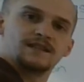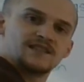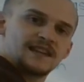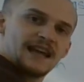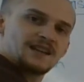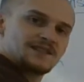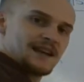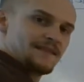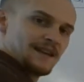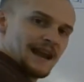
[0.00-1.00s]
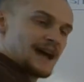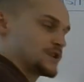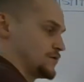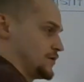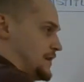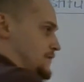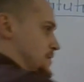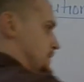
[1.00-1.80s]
the states and the national government.